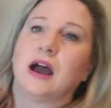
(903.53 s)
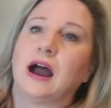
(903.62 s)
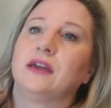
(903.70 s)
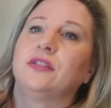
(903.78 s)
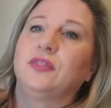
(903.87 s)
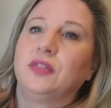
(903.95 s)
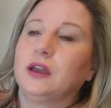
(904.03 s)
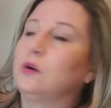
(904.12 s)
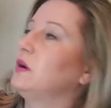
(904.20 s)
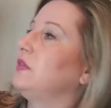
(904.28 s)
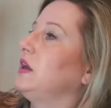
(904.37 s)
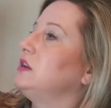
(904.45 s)
I think
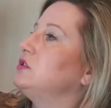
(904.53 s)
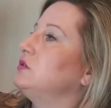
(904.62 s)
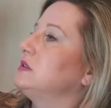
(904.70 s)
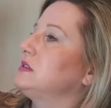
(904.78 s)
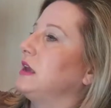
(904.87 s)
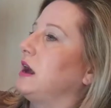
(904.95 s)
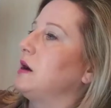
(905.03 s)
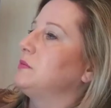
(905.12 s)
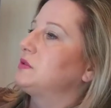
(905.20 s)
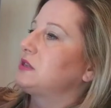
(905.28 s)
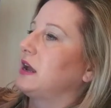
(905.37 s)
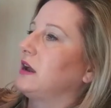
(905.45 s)
what they do is they
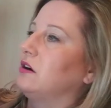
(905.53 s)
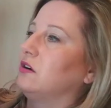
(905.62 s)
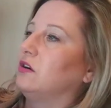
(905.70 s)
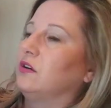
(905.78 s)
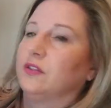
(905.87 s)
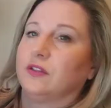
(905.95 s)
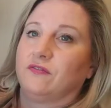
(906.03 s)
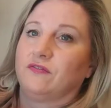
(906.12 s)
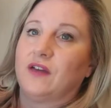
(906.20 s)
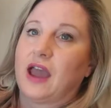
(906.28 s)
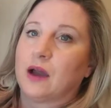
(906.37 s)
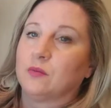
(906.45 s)
upcycle the
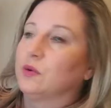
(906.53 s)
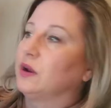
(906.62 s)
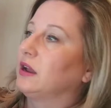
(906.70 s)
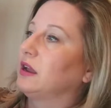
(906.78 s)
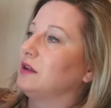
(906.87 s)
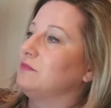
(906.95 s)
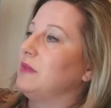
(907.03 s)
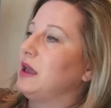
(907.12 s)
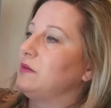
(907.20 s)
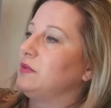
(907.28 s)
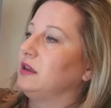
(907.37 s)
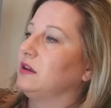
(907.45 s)
fabric and
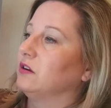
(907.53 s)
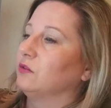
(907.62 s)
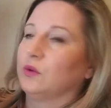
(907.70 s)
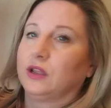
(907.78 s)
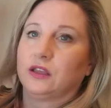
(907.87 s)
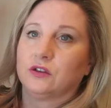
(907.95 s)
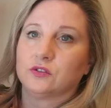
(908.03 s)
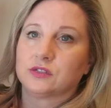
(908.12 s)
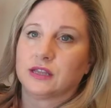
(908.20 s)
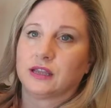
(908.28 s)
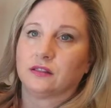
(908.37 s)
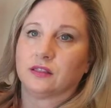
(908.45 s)
maybe are
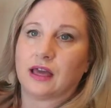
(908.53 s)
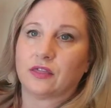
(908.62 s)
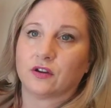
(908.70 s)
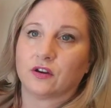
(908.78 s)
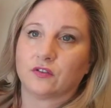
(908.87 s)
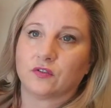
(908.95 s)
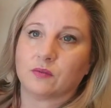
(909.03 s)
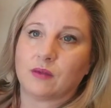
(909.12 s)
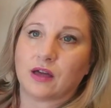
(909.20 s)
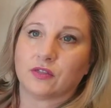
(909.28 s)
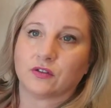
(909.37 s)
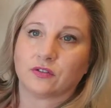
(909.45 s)
reusing leather from
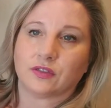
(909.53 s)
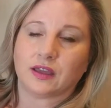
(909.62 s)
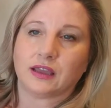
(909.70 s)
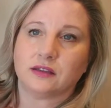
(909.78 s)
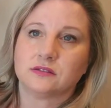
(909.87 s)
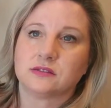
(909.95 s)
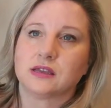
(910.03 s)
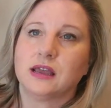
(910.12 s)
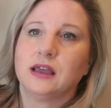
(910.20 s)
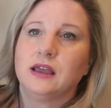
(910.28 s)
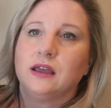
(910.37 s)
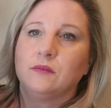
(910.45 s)
other things,
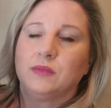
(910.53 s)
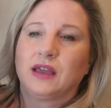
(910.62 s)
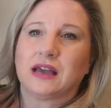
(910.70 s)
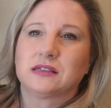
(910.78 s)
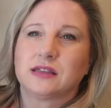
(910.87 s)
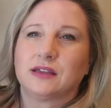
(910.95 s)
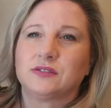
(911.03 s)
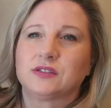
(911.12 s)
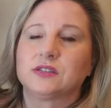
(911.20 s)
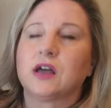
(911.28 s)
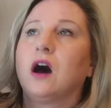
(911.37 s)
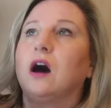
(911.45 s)
because I
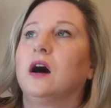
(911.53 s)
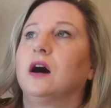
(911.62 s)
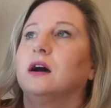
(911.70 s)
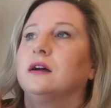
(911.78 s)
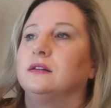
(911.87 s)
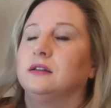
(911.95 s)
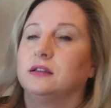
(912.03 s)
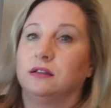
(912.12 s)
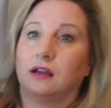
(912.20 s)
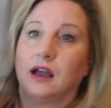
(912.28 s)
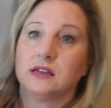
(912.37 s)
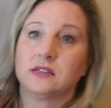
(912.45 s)
saw,
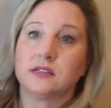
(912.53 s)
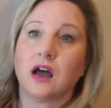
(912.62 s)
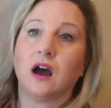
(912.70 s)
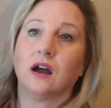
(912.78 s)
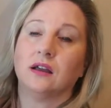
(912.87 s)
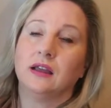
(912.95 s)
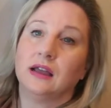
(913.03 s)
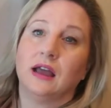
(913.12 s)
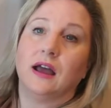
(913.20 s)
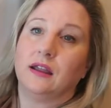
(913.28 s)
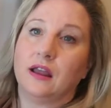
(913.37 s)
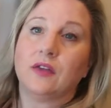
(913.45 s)
I saw
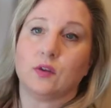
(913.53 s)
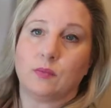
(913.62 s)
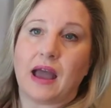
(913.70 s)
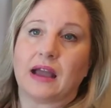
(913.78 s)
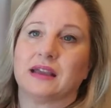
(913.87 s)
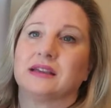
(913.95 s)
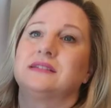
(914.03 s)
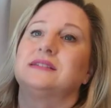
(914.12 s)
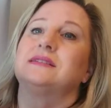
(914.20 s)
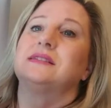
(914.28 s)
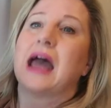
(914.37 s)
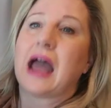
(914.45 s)
another bag
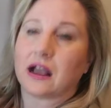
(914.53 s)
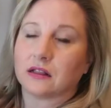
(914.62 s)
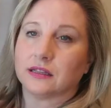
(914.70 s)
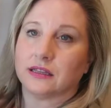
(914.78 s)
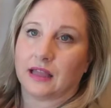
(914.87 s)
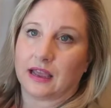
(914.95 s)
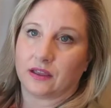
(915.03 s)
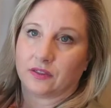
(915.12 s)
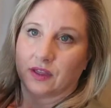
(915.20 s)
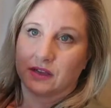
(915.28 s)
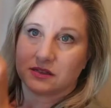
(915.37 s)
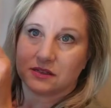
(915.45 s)
exactly like
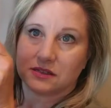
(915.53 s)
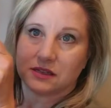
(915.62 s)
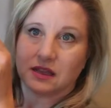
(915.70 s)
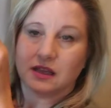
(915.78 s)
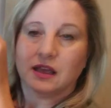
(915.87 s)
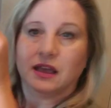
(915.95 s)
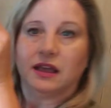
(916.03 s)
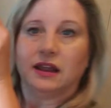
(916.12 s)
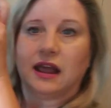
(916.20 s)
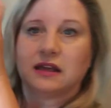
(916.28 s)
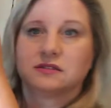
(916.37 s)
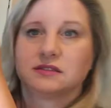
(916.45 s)
this. It
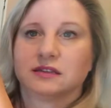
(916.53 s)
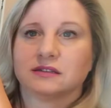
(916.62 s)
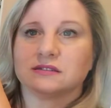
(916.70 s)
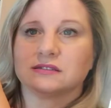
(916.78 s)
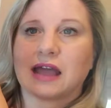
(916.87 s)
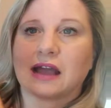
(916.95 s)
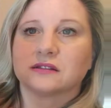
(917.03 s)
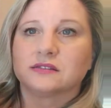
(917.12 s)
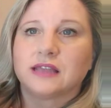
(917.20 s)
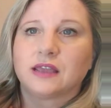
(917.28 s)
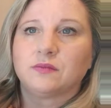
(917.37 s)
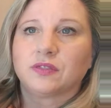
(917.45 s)
has the exact
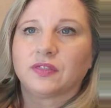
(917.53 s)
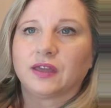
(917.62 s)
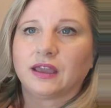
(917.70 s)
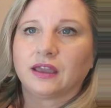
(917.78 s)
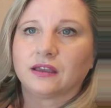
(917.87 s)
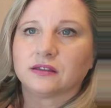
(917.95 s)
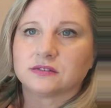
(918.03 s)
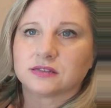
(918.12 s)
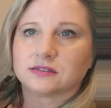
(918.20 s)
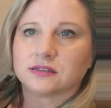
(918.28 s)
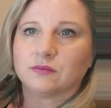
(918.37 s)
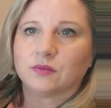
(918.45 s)
same thing. It
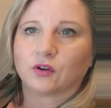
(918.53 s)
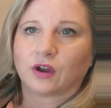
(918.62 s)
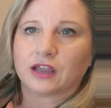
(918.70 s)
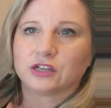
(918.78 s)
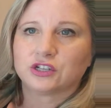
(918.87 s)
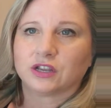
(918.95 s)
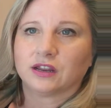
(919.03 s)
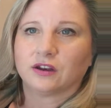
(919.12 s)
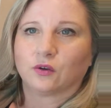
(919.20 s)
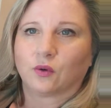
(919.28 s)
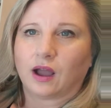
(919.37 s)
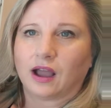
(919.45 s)
says immigration
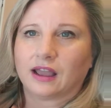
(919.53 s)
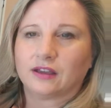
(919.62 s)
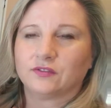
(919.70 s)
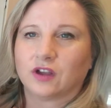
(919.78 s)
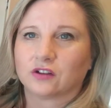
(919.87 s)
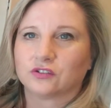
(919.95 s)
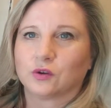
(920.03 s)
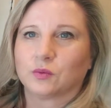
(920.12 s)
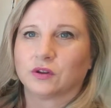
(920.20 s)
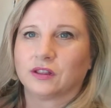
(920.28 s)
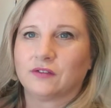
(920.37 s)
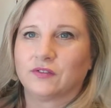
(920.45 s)
arrived October
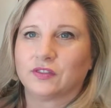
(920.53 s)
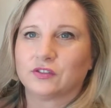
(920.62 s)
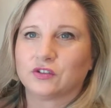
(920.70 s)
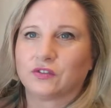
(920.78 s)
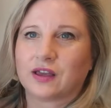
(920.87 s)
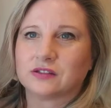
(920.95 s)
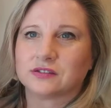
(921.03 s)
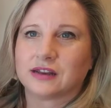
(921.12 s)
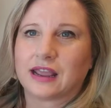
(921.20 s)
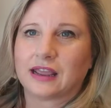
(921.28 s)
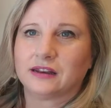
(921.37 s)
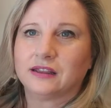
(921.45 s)
eleventh, two thousand
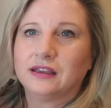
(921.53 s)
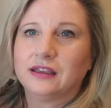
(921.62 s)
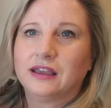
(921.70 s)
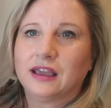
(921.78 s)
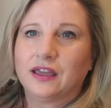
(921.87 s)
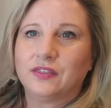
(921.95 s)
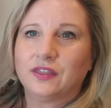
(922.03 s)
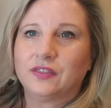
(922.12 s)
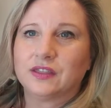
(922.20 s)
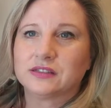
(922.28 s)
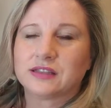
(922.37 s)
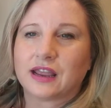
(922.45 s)
eight, and then
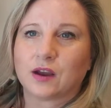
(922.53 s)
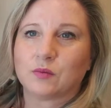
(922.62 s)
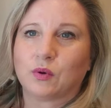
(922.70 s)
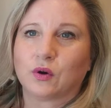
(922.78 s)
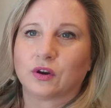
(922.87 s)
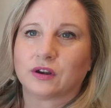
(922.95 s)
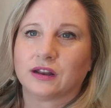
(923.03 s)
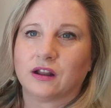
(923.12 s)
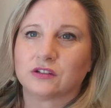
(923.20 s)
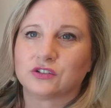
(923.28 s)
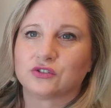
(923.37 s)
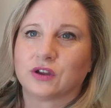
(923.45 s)
this airport in
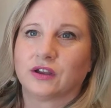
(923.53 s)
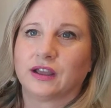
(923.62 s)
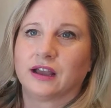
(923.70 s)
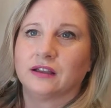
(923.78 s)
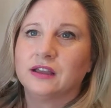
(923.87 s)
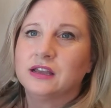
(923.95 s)
Australia.